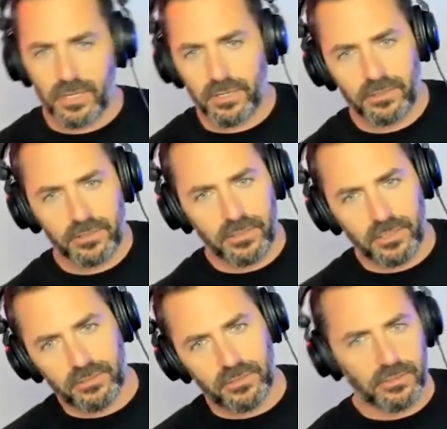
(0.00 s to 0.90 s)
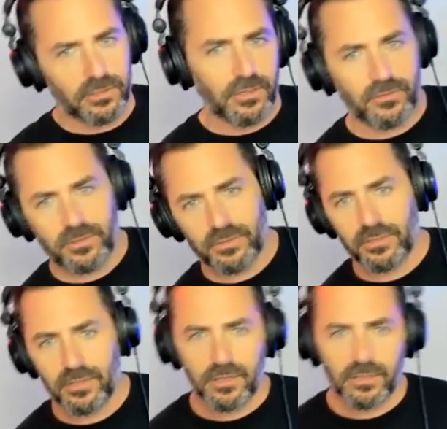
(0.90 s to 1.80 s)
that gets your attorney fees
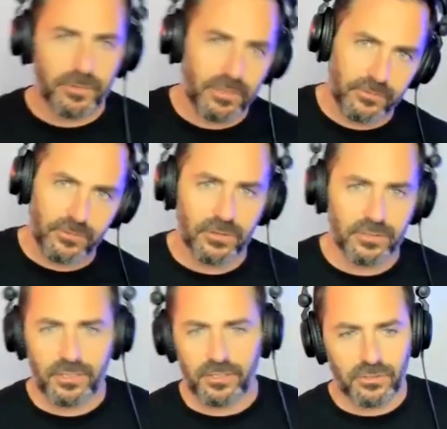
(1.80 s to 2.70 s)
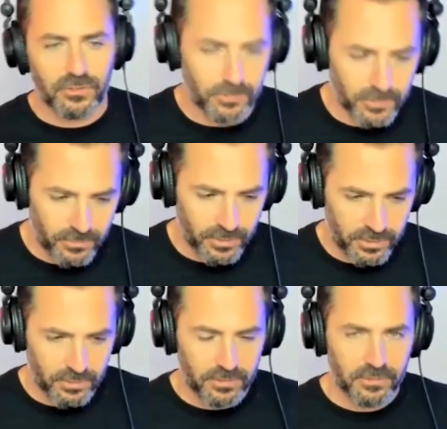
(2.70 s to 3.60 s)
and costs paid for?" is that a stupid
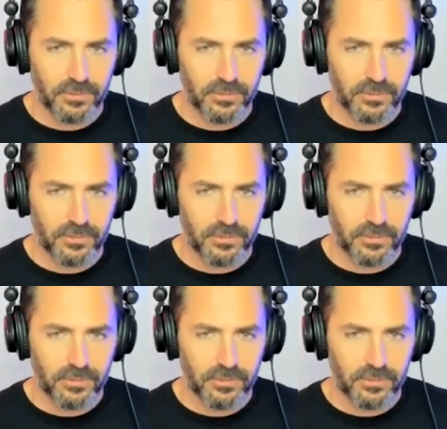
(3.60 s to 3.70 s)
question?